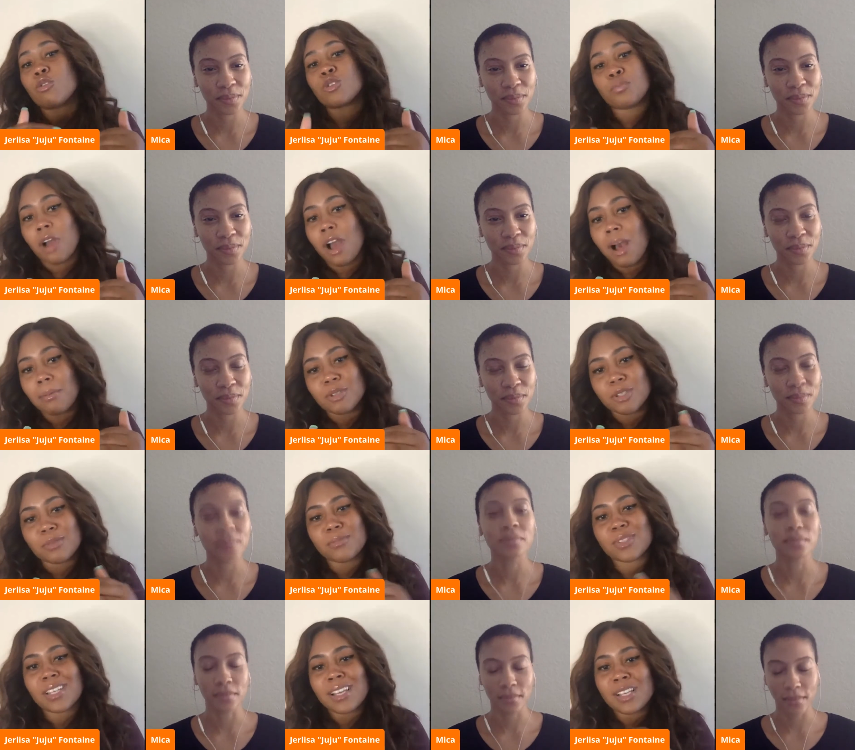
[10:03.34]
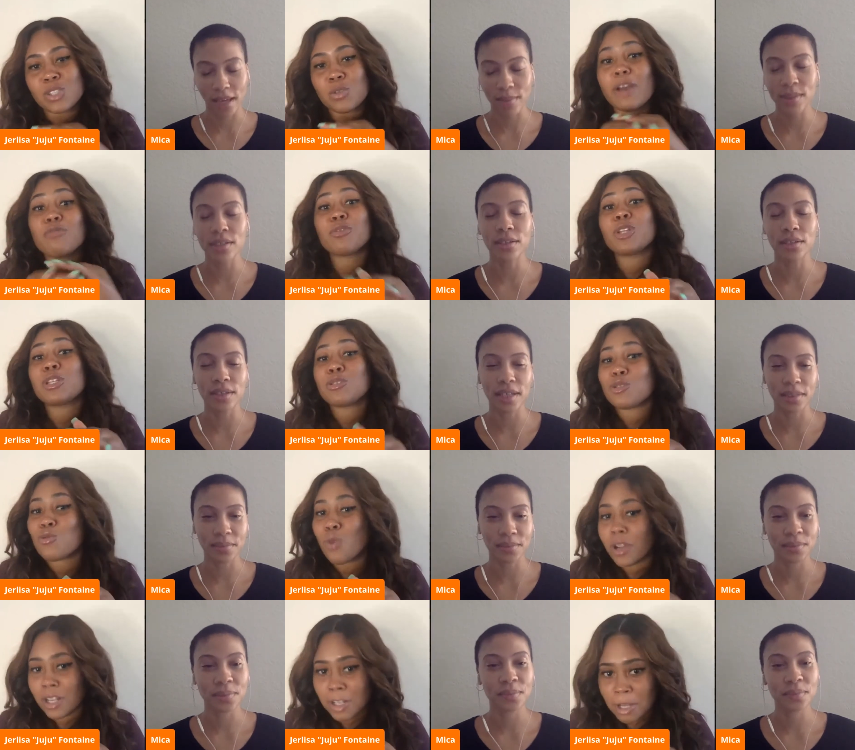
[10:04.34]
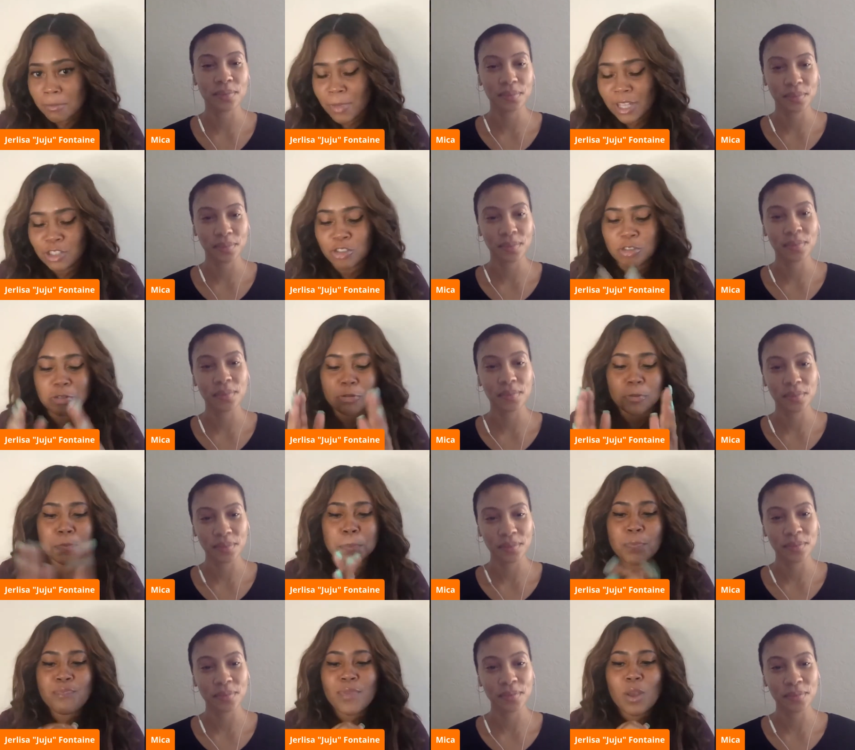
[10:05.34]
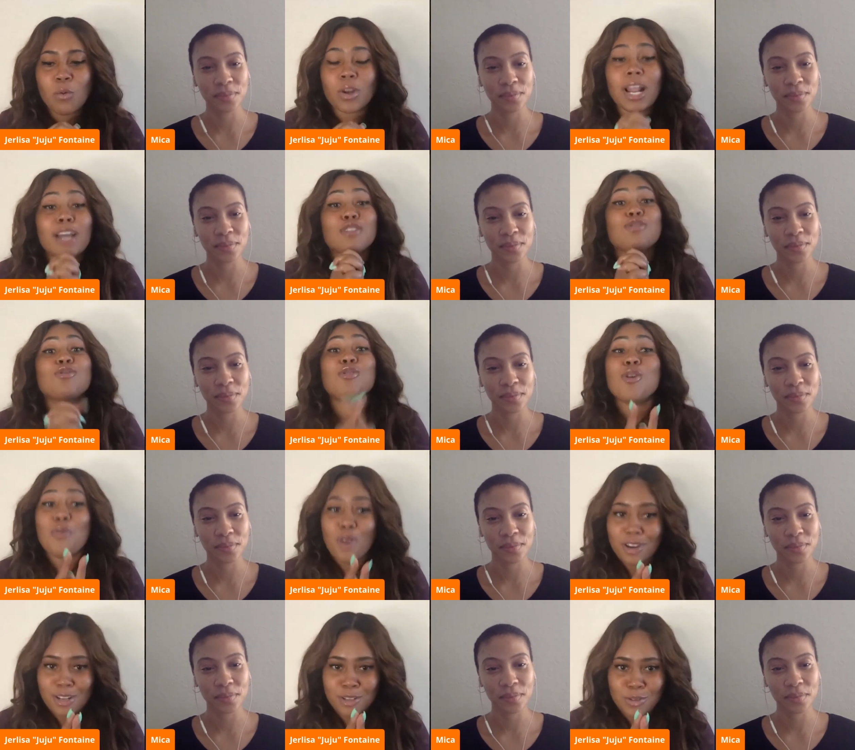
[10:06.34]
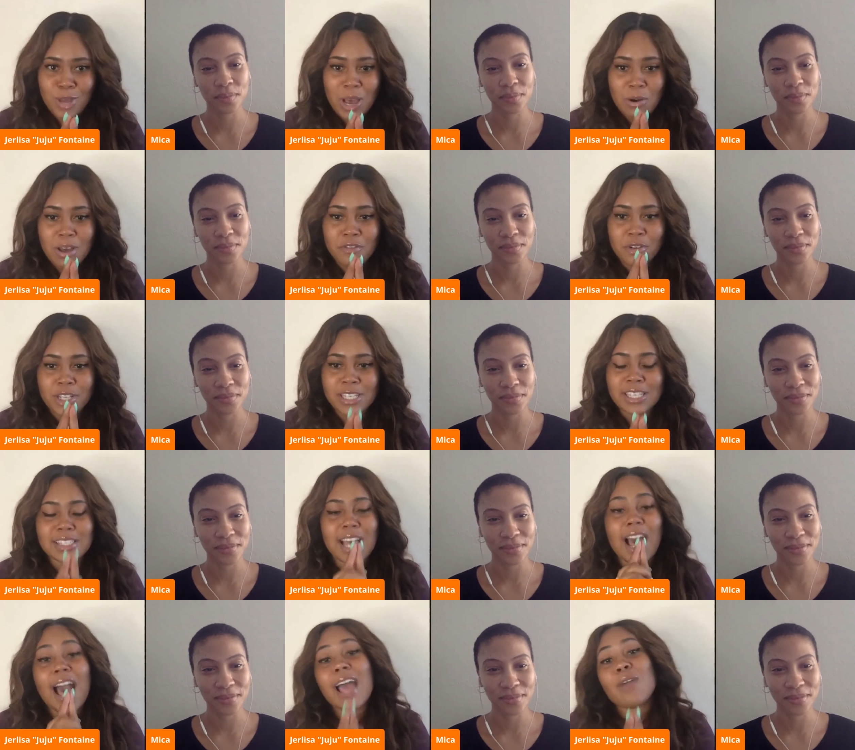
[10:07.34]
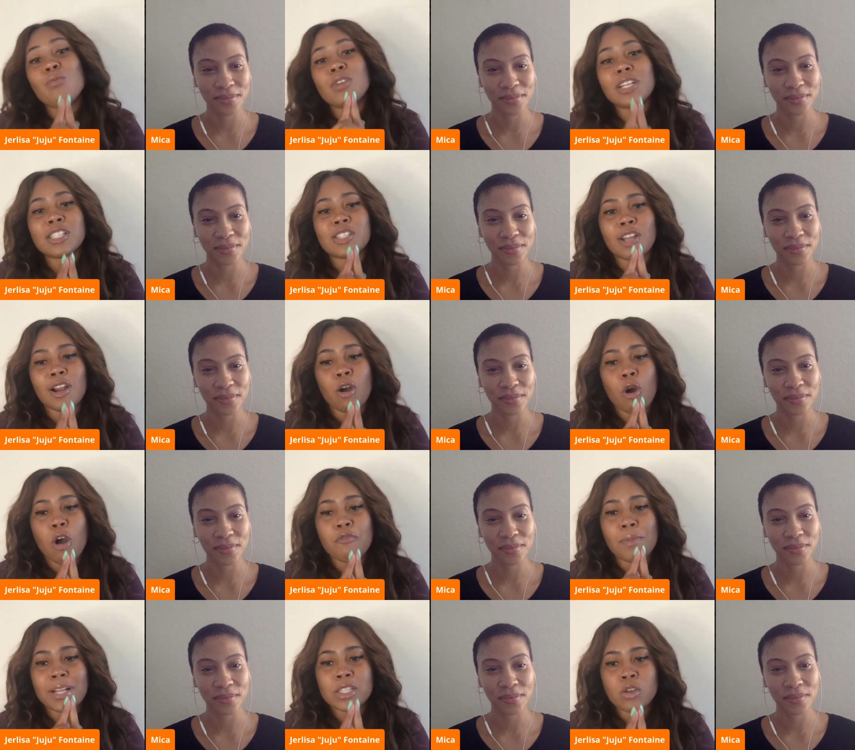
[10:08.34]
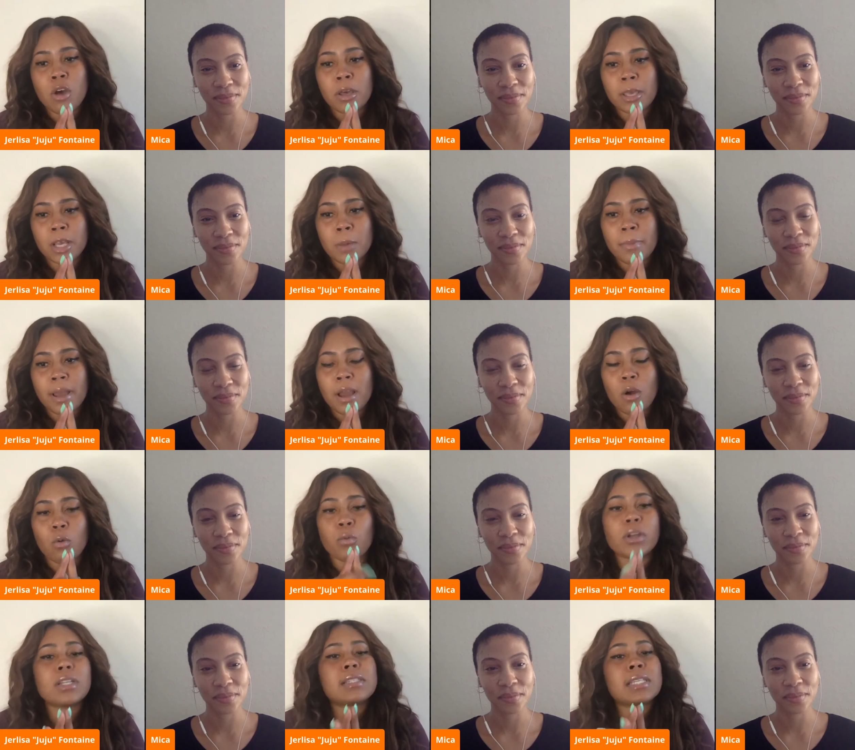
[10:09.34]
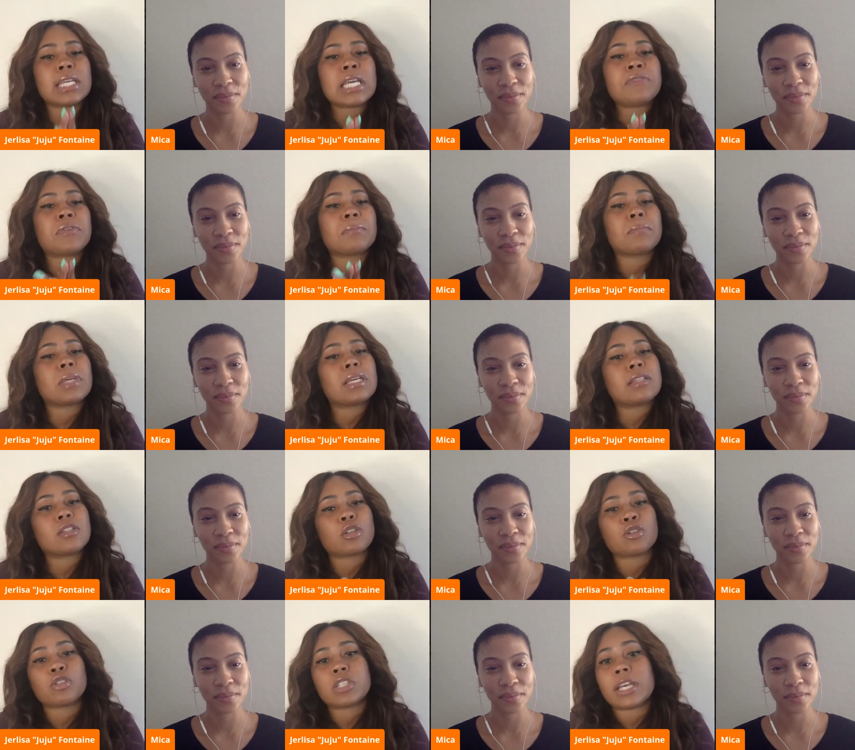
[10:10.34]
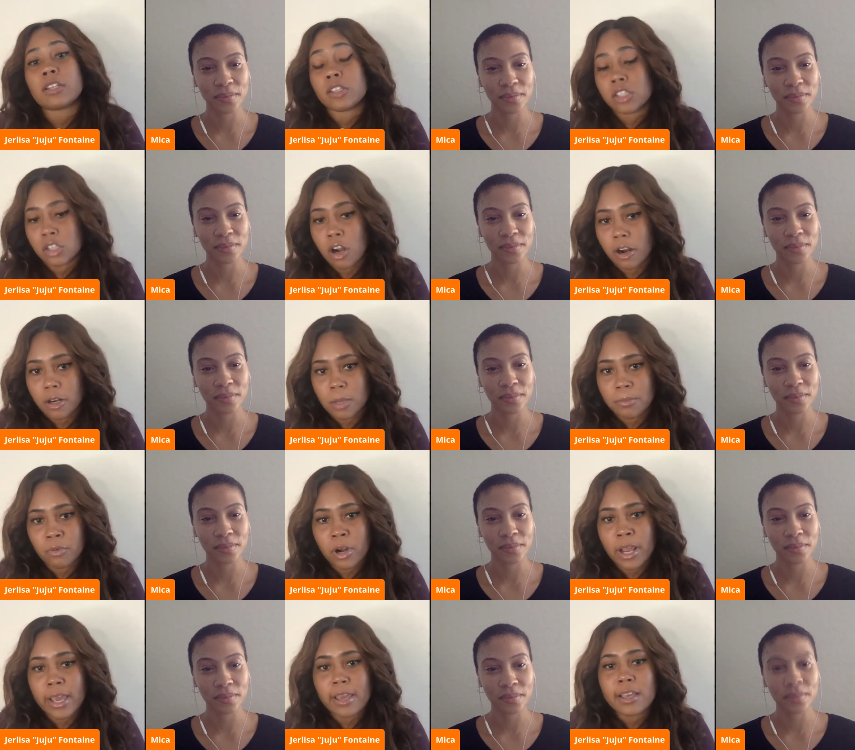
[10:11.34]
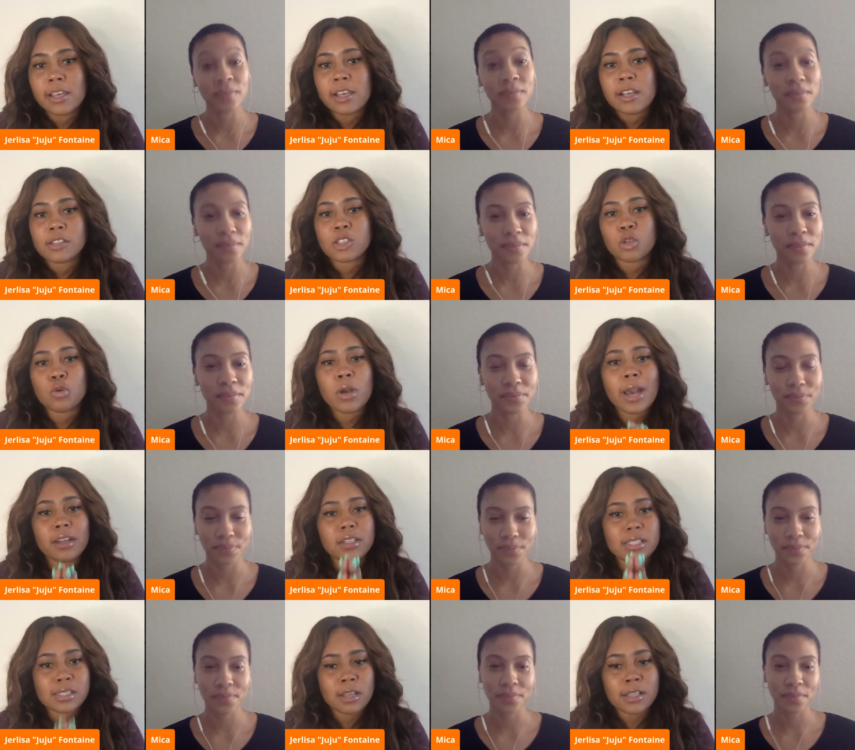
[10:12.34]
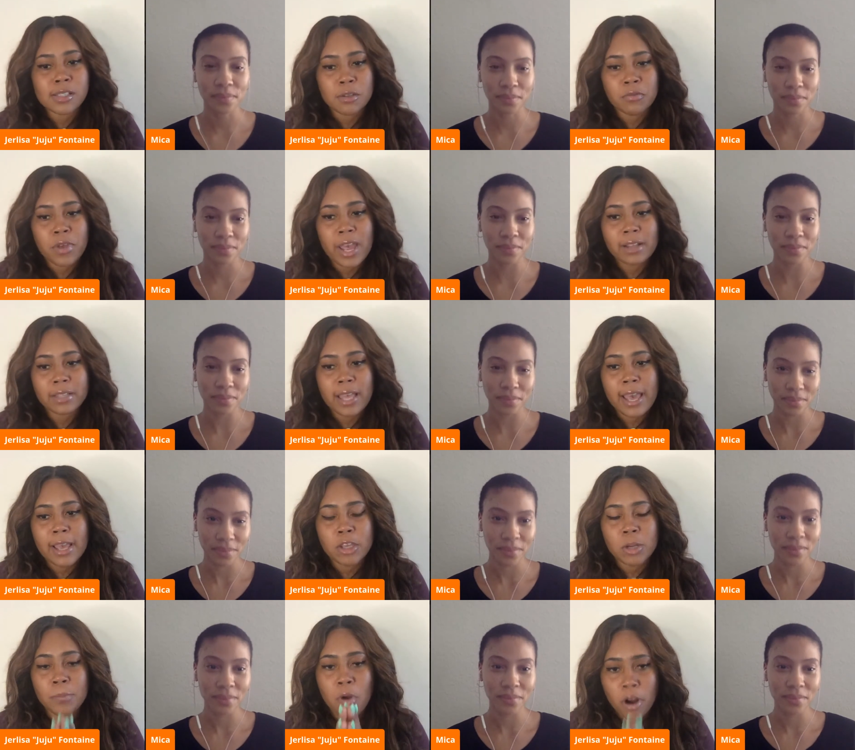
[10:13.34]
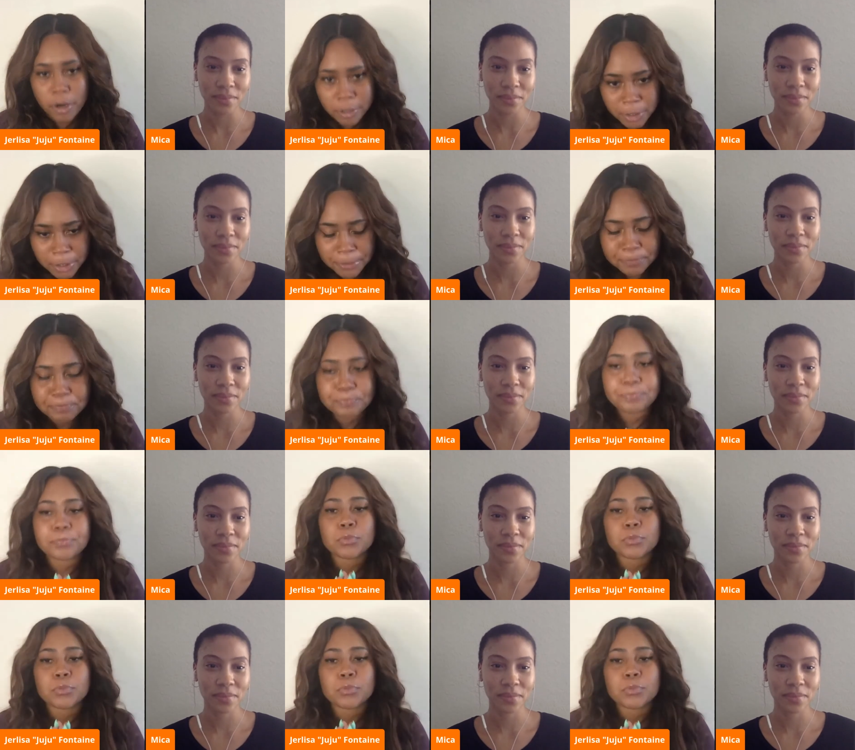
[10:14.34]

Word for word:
Speaker 1: those problems. Absolutely. So I really do want to commend you. What I do want to do, however, is I want to start off by talking about what does it even mean to create a startup, right? Mm-hmm. So you kind of discussed the fact that your partner